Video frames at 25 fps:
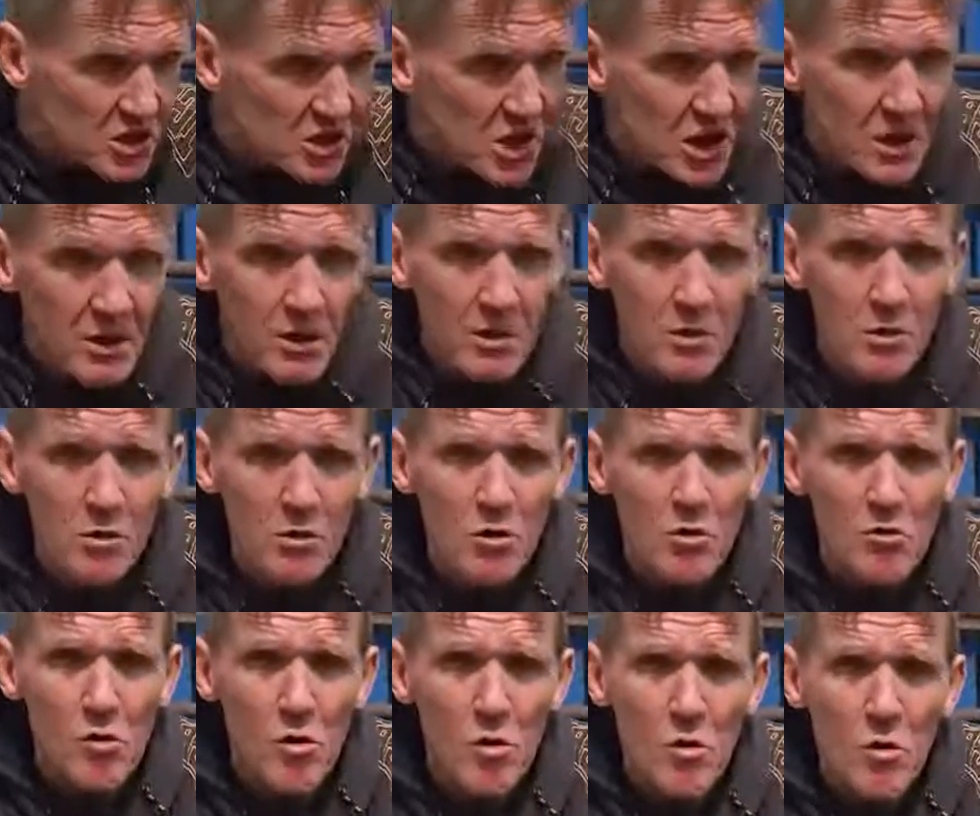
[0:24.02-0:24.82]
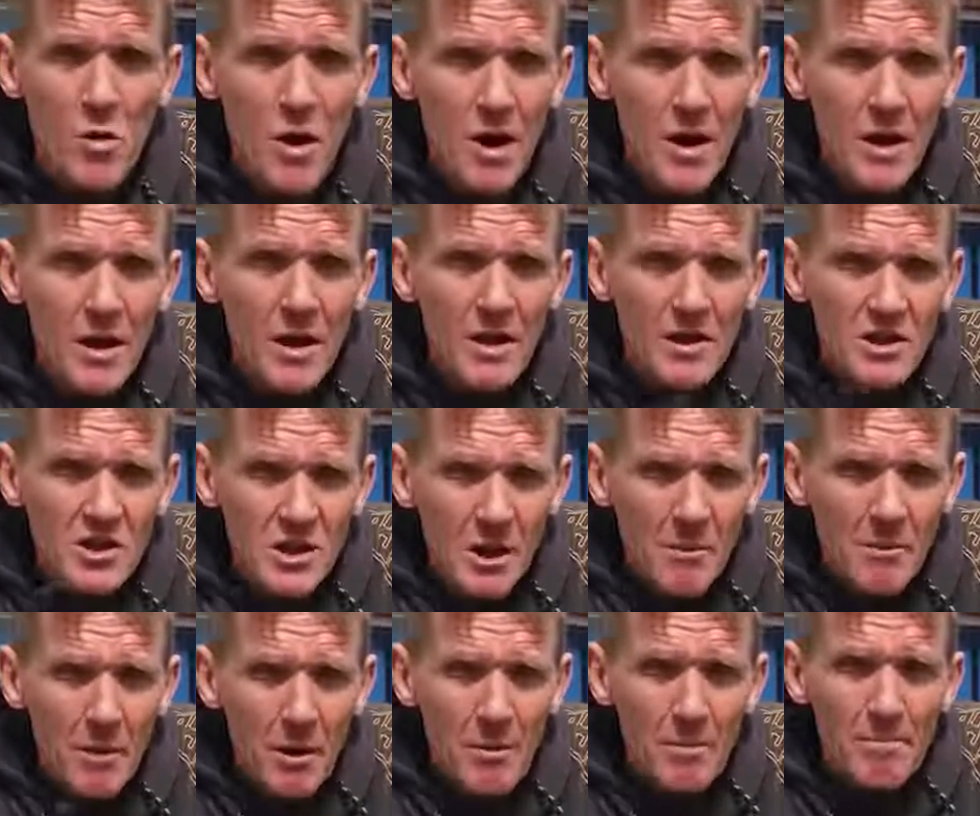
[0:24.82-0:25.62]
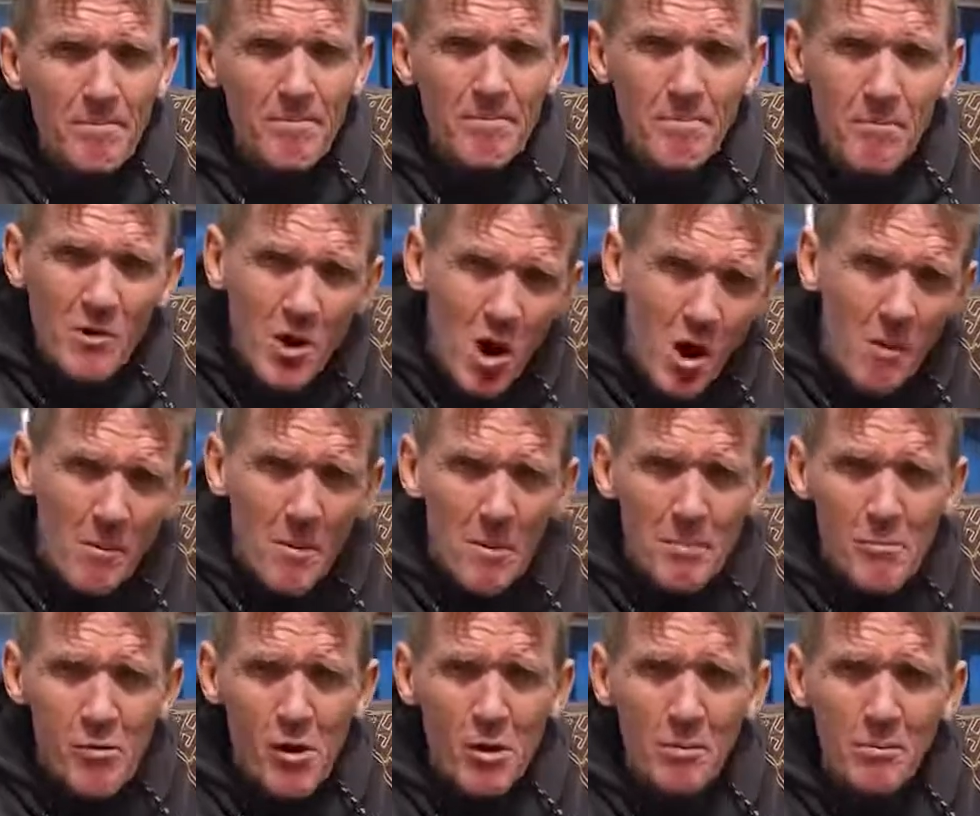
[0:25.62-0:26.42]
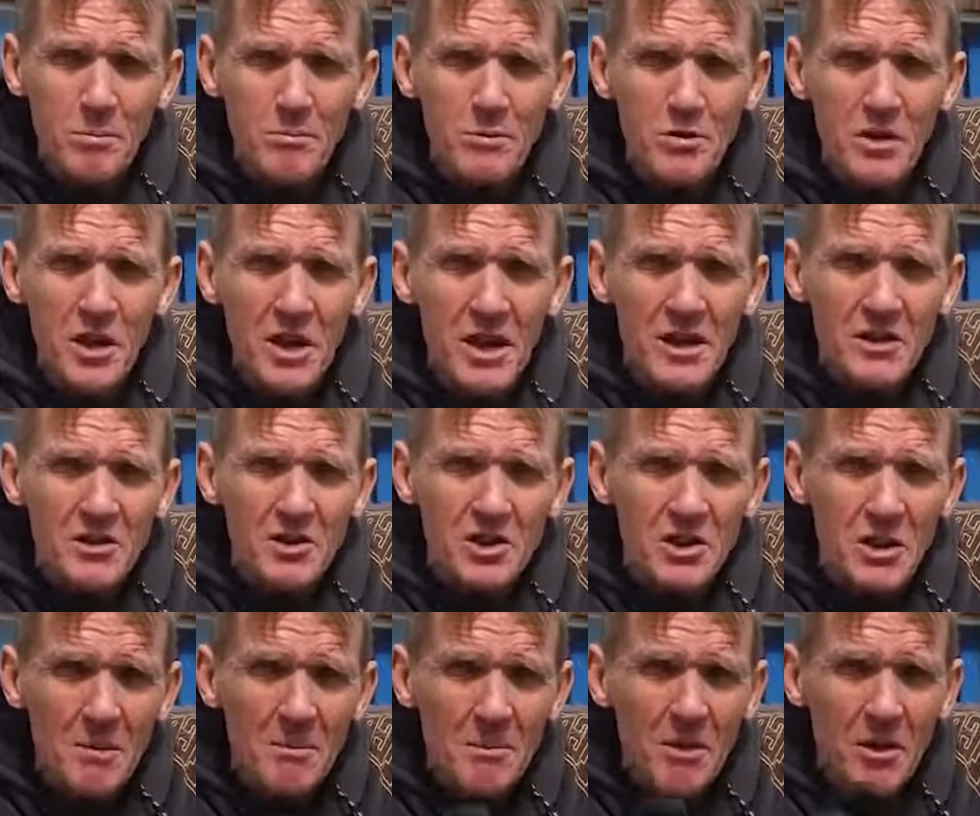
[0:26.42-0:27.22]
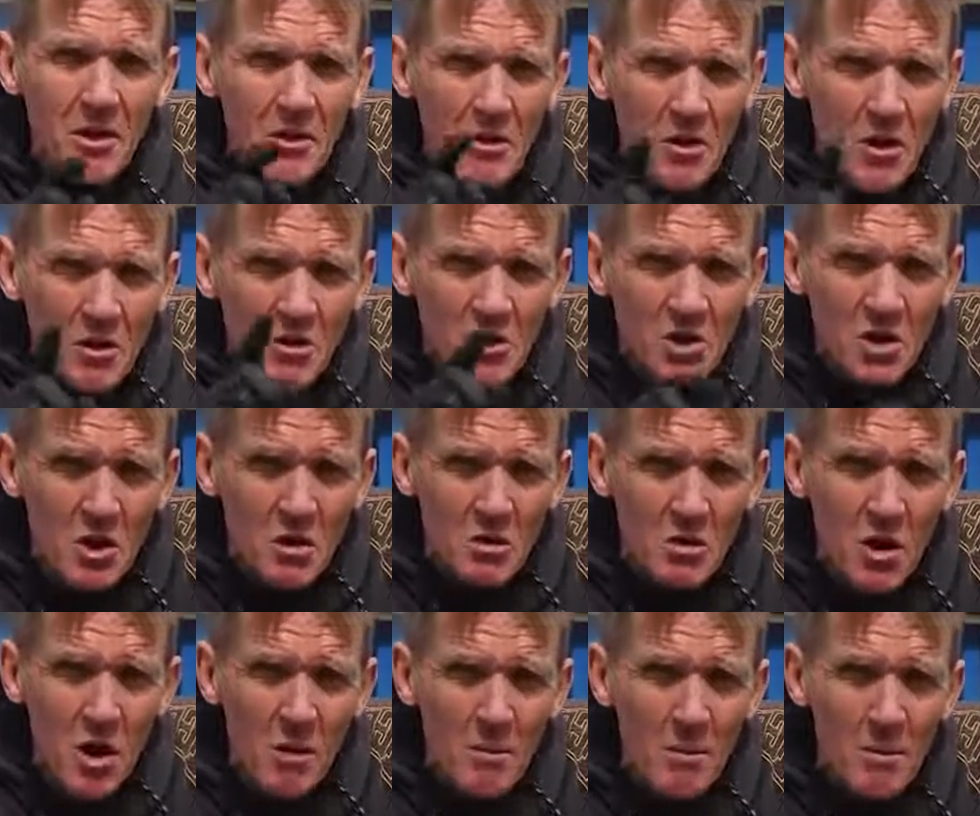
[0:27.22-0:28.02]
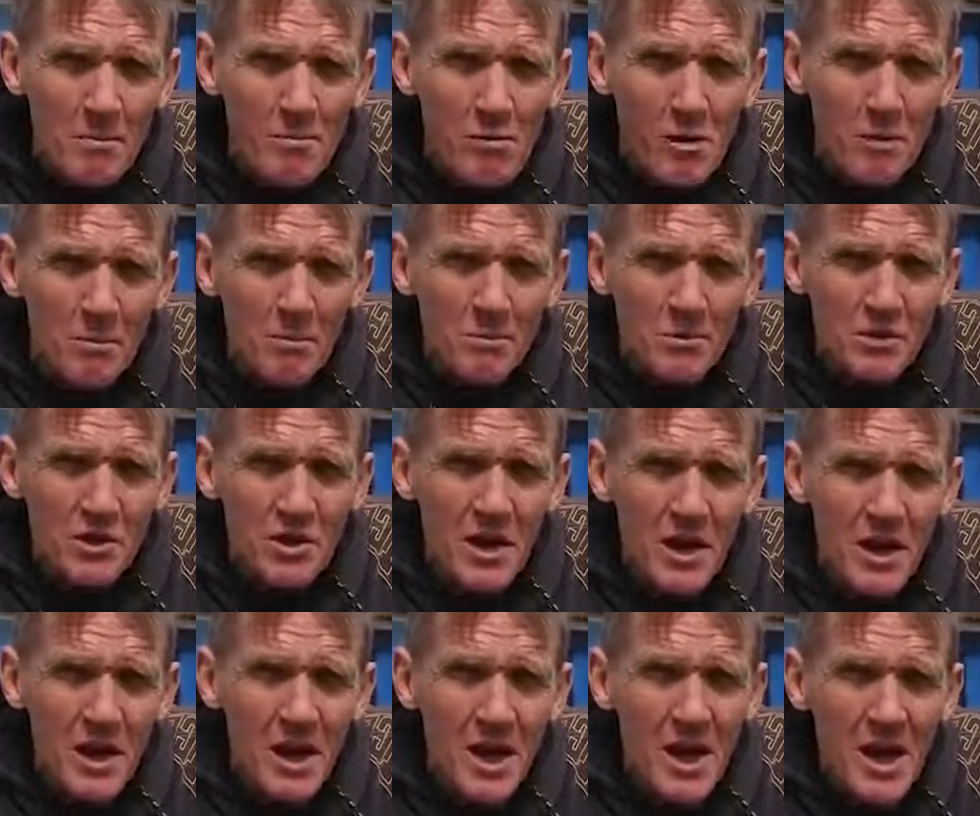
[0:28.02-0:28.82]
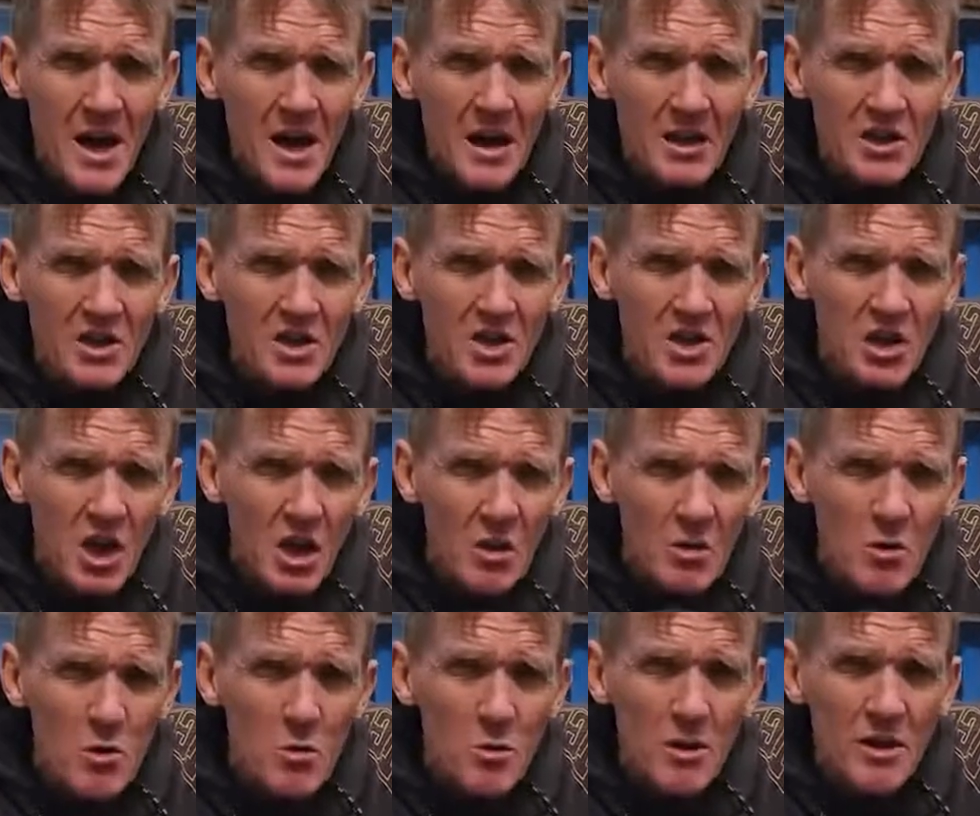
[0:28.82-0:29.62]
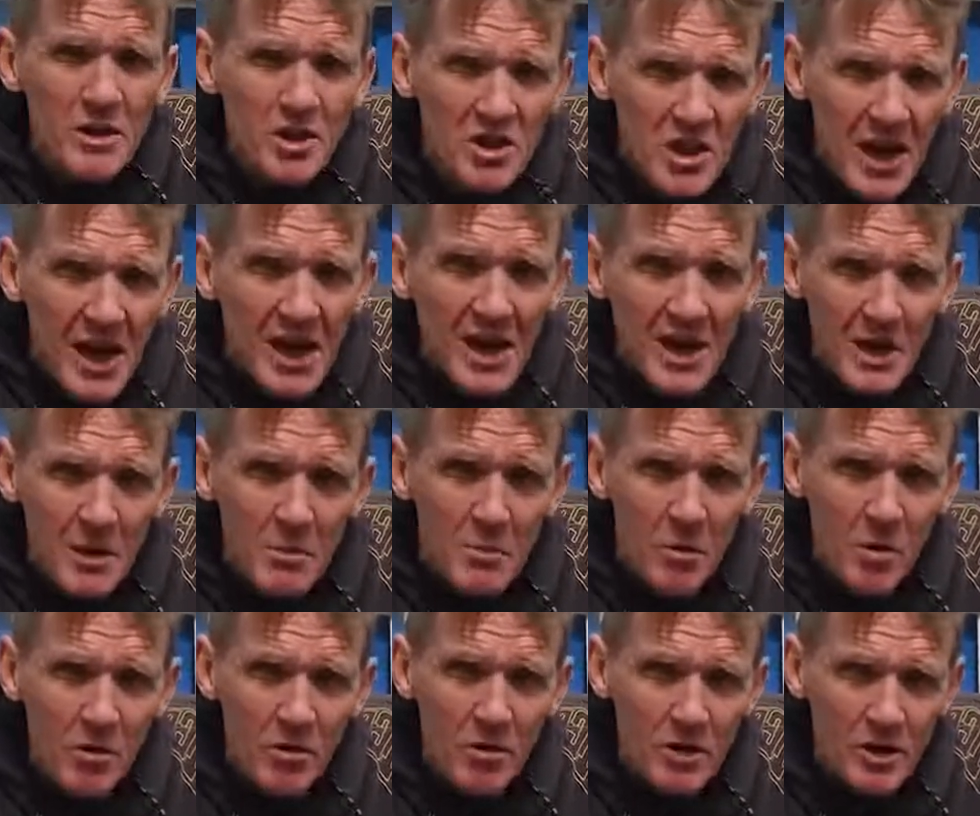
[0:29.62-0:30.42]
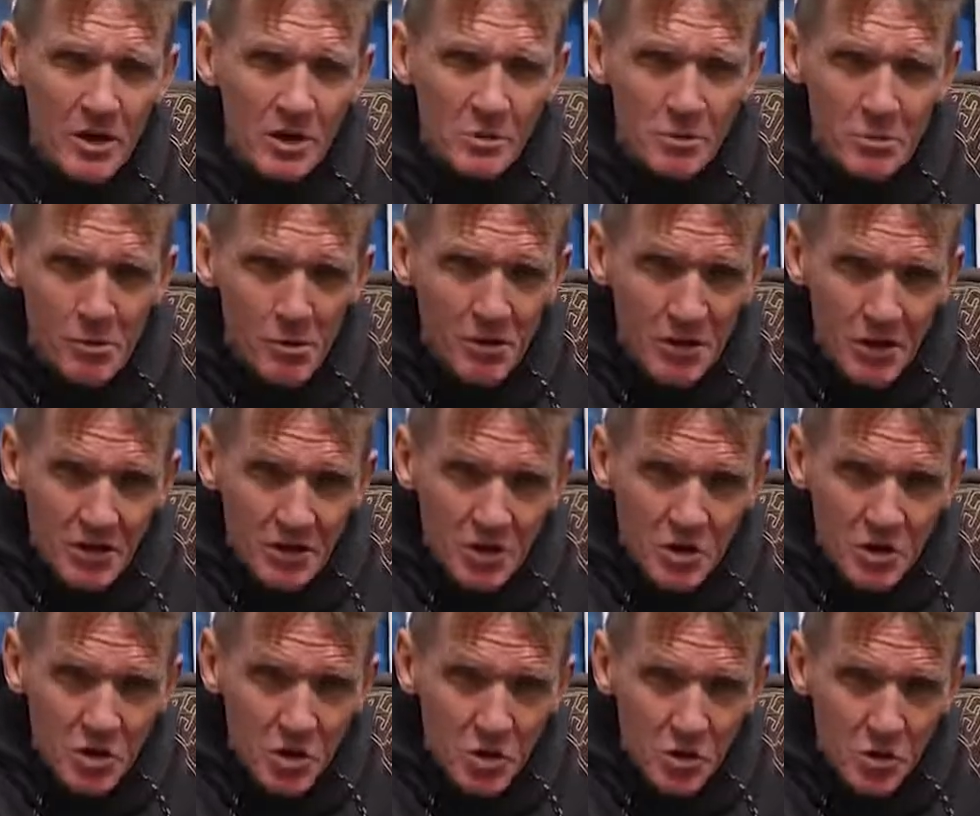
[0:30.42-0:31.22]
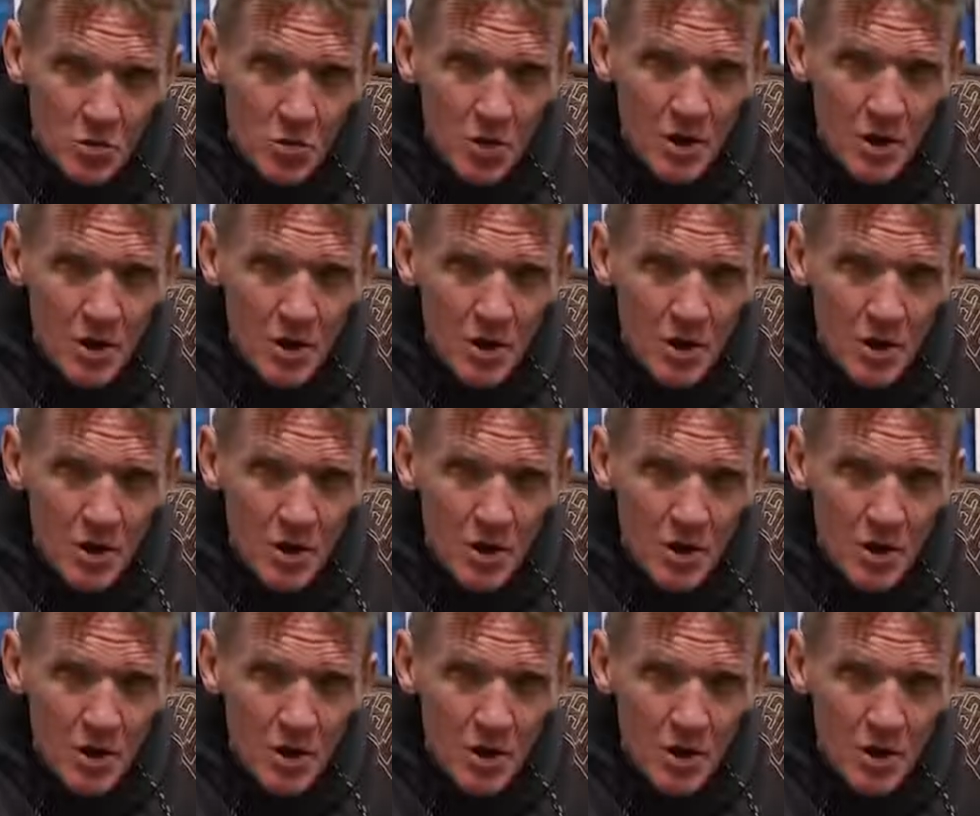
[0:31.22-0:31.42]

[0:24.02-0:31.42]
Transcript: to take you through some of the common problems you get and some of the not so common problems you get, and show you exactly what these products do.